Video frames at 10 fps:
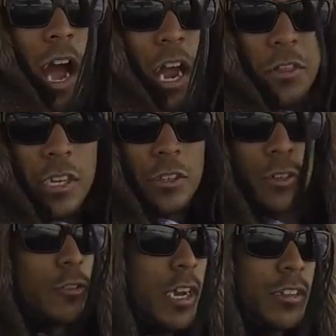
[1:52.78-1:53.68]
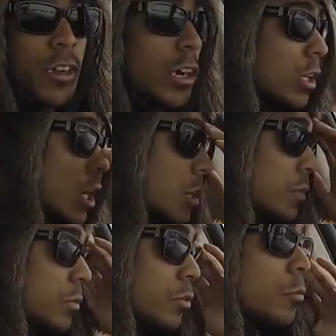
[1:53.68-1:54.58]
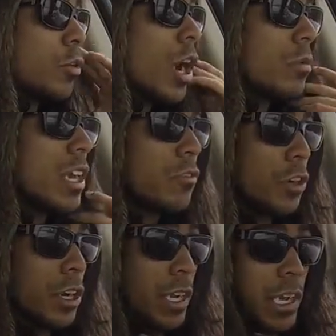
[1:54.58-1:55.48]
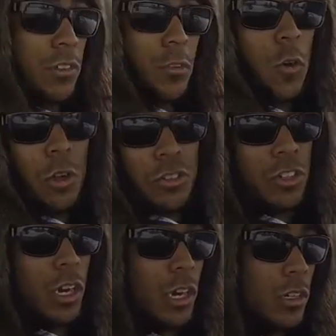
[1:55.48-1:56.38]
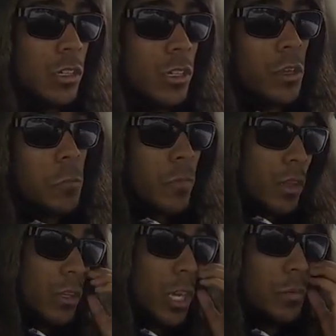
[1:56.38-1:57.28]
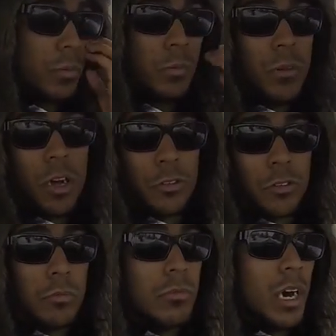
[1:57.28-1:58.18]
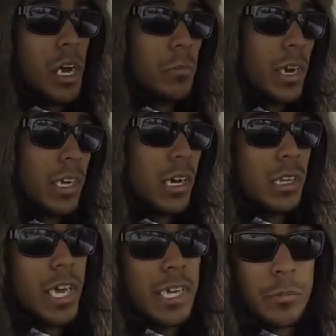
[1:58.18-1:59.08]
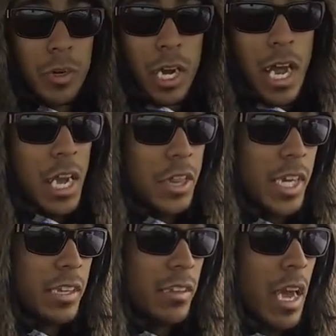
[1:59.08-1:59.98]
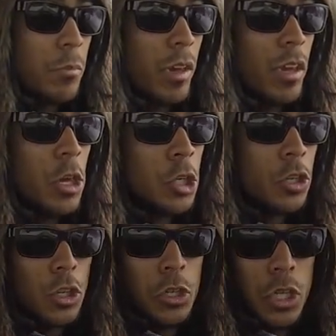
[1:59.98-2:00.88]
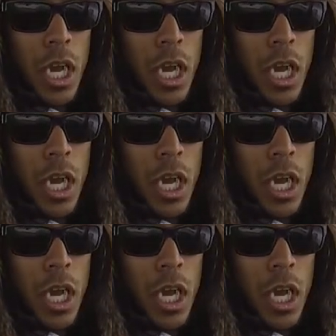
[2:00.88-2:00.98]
I think it's a great song. A lot of people probably have heard it. It's an old song. A lot of people also might not like it, but I think it's epic. So you